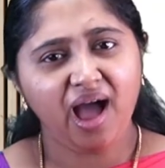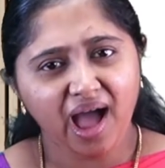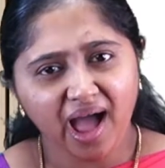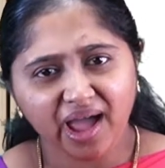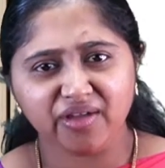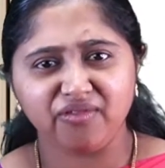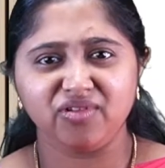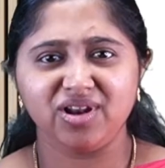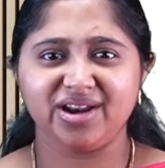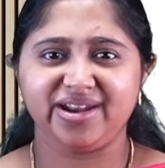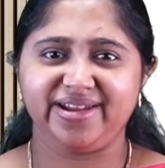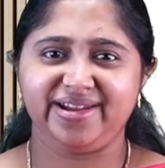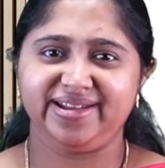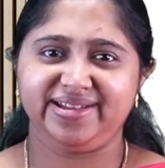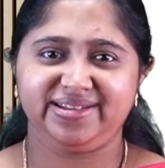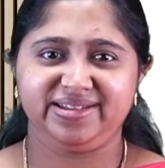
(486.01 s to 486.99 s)
I will
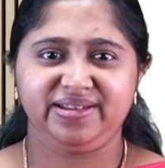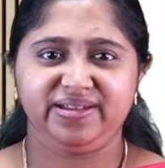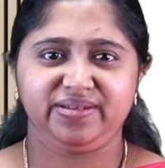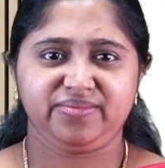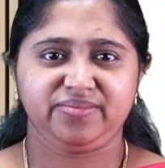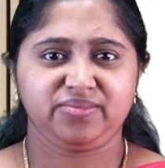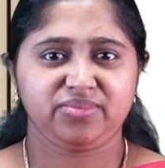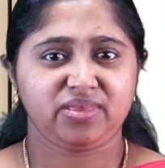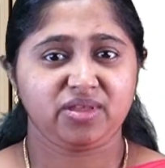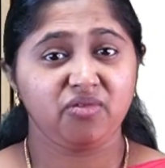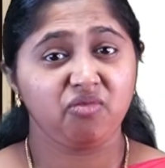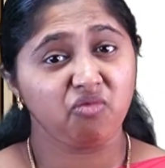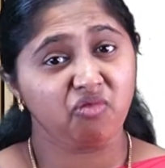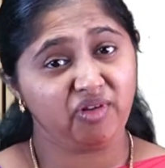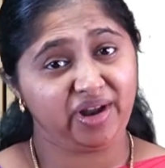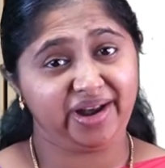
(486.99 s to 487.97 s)
read it.
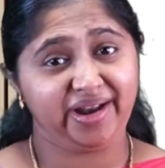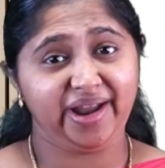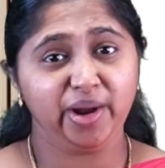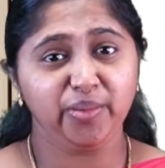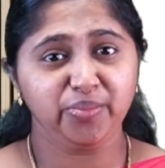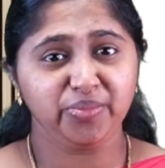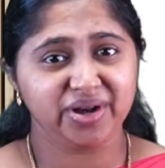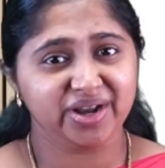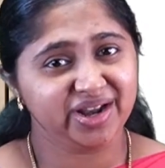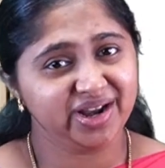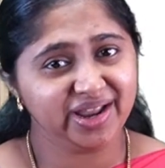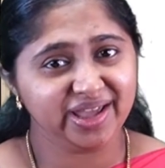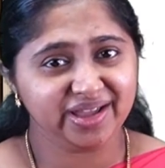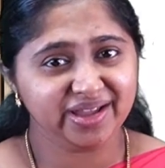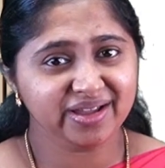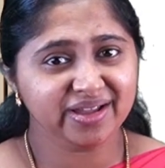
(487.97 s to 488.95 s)
When I am
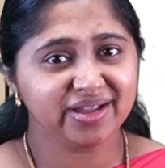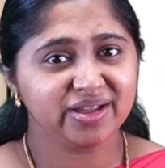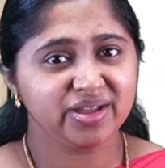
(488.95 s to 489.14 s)
reading,